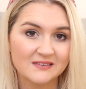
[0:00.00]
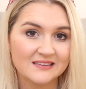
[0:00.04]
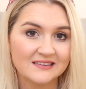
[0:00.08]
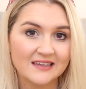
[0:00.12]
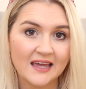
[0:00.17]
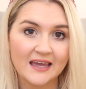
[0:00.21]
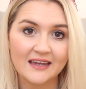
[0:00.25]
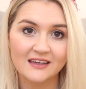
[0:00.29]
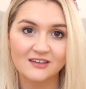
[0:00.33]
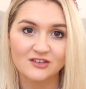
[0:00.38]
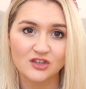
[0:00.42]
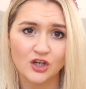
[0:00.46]

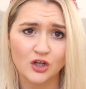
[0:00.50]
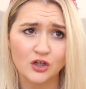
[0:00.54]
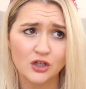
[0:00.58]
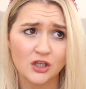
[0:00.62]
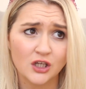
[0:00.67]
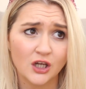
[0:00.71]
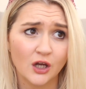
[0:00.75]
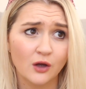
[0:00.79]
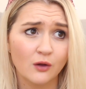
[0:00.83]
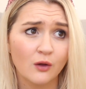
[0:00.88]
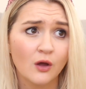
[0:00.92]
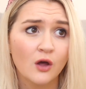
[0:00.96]
Staying in
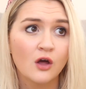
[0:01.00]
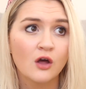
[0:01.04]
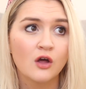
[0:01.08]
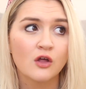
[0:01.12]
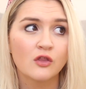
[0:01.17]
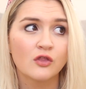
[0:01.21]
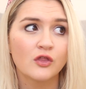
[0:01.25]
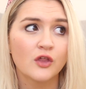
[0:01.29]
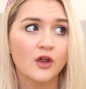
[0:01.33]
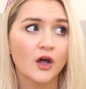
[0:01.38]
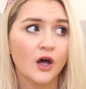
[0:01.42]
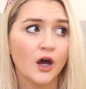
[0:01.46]
Tokyo,
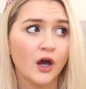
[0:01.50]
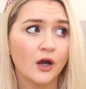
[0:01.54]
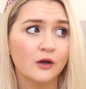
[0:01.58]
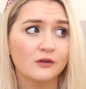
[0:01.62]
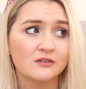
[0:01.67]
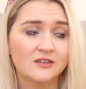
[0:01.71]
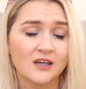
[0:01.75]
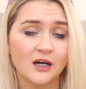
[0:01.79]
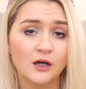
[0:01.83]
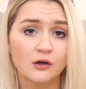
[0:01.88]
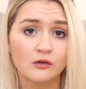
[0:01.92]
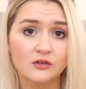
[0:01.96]
the
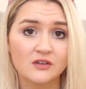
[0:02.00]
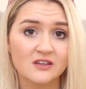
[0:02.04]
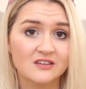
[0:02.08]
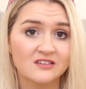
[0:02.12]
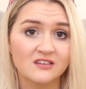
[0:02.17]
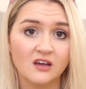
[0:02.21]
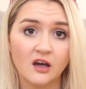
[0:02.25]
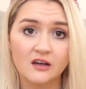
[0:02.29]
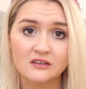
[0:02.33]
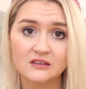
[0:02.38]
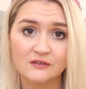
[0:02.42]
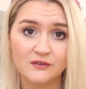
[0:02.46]

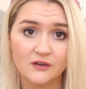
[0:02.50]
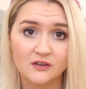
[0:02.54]
size